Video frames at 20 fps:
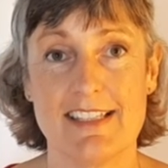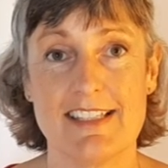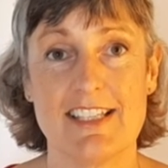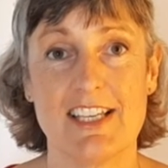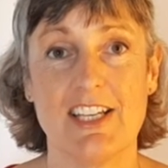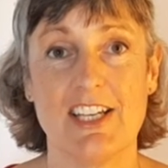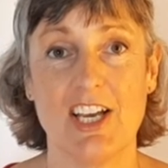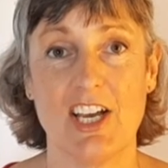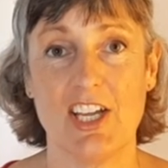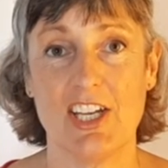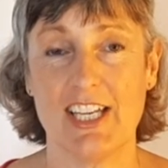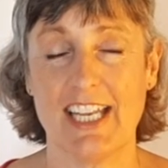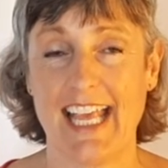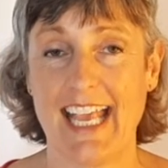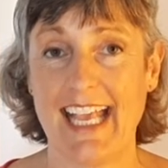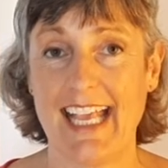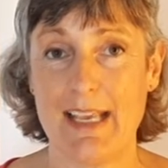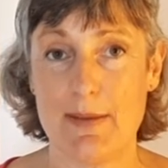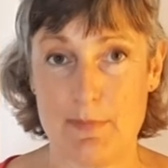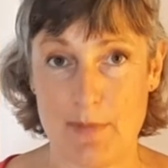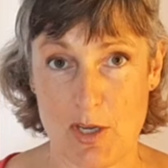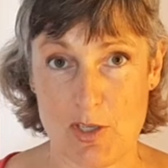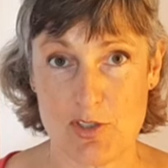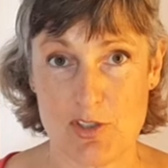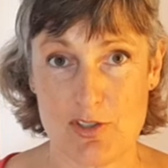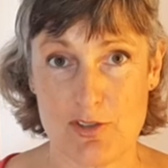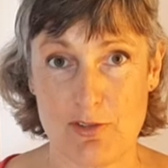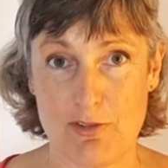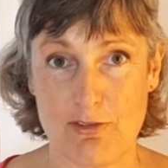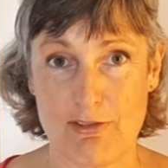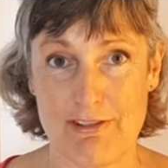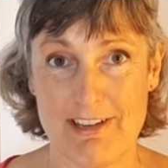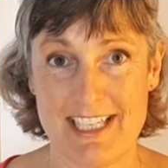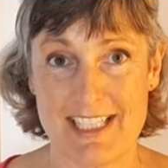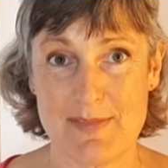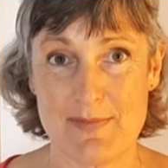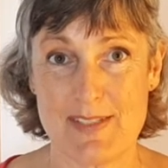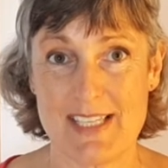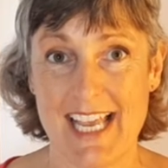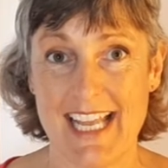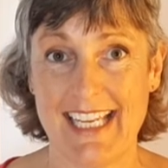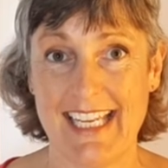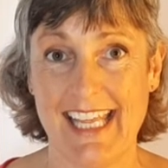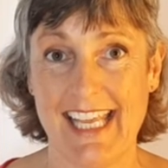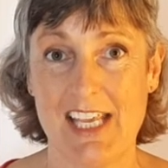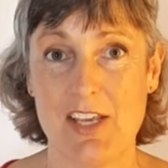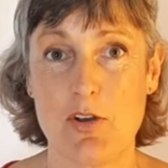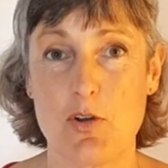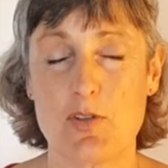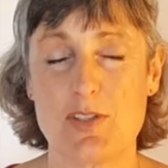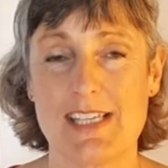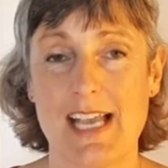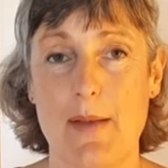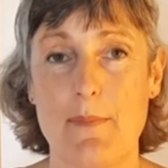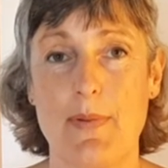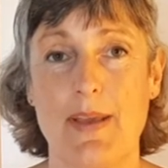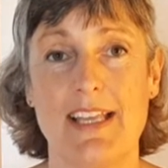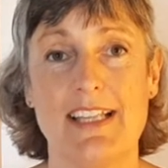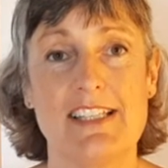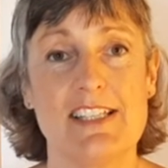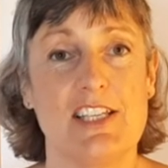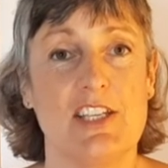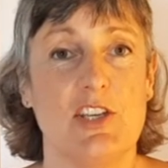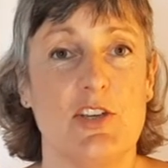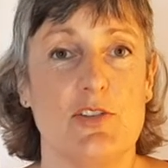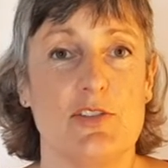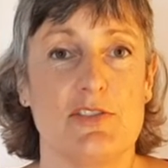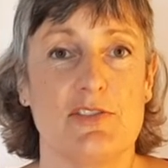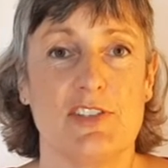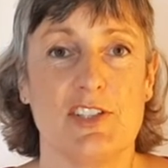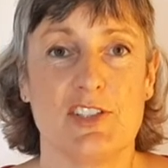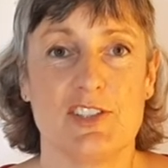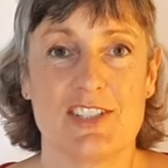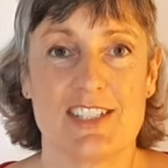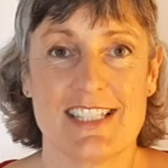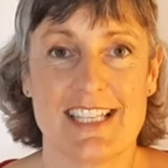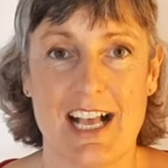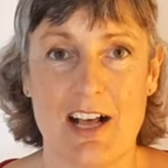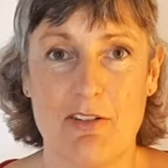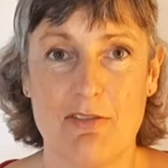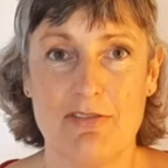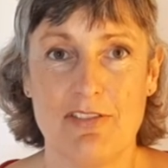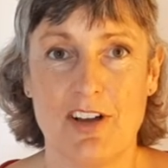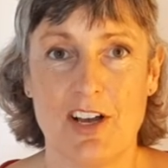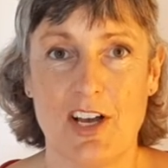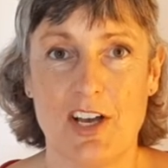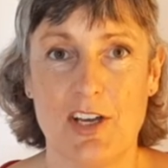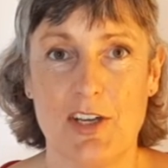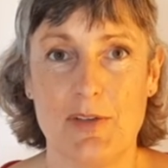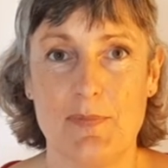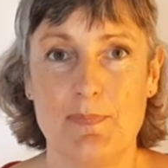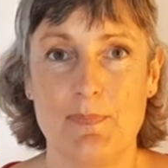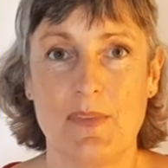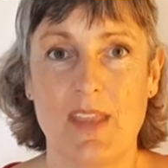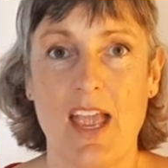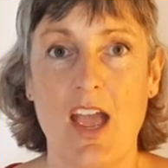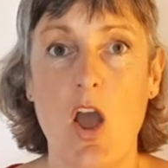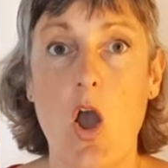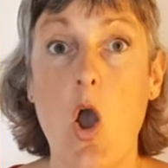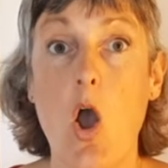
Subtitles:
to learn emotional freedom technique or tapping to use for yourself at home.